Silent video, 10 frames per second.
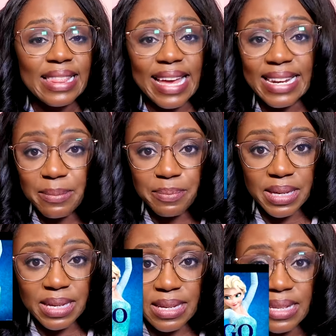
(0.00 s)
Let it
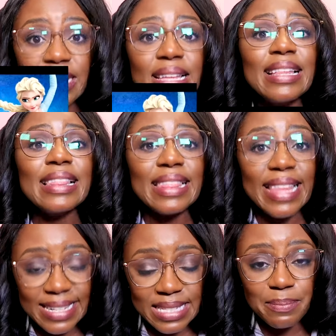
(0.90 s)
be.
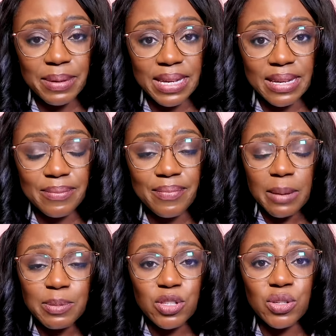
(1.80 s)
Let it be.
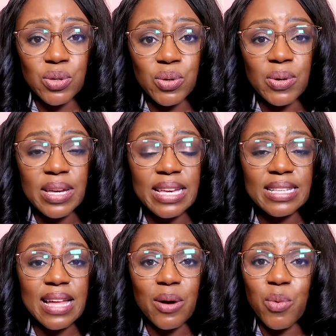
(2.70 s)
Step two
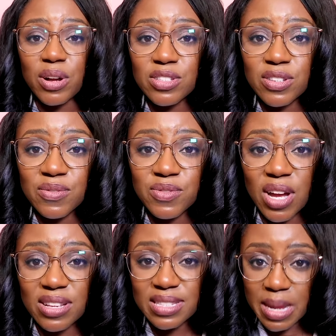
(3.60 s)
is that once you've
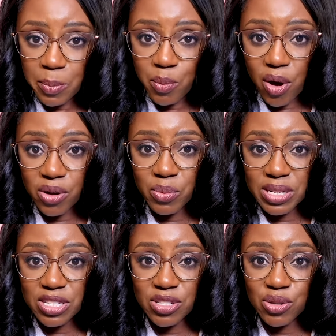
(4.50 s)
done step one,
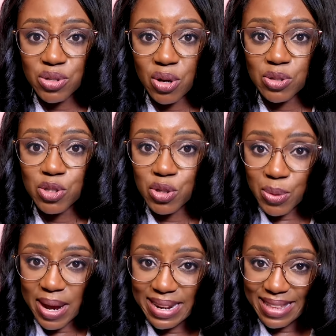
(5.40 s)
which is to not
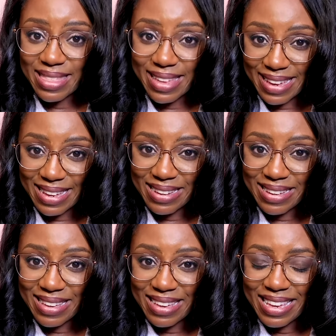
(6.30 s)
do anything,
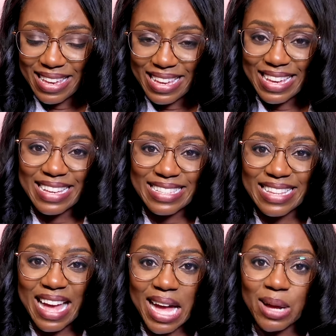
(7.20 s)
is
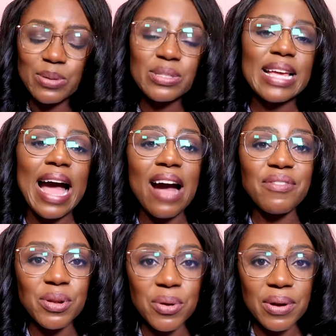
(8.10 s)
now to have
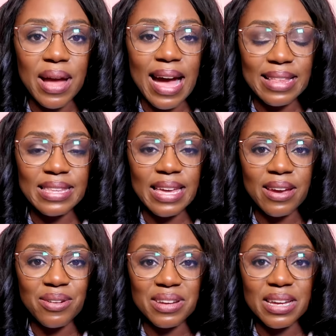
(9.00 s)
a look at the
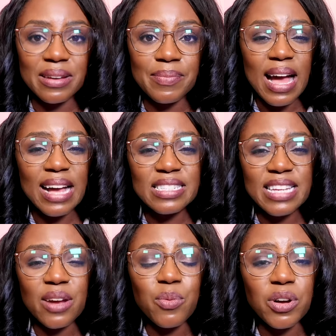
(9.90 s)
area and
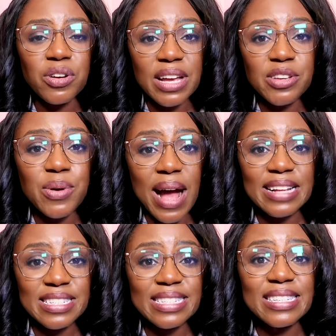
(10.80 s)
check what can you
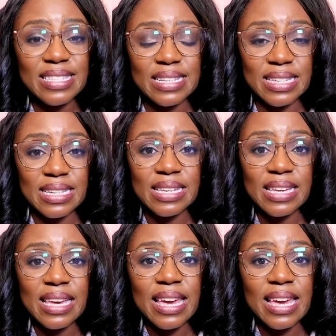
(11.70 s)
actually see.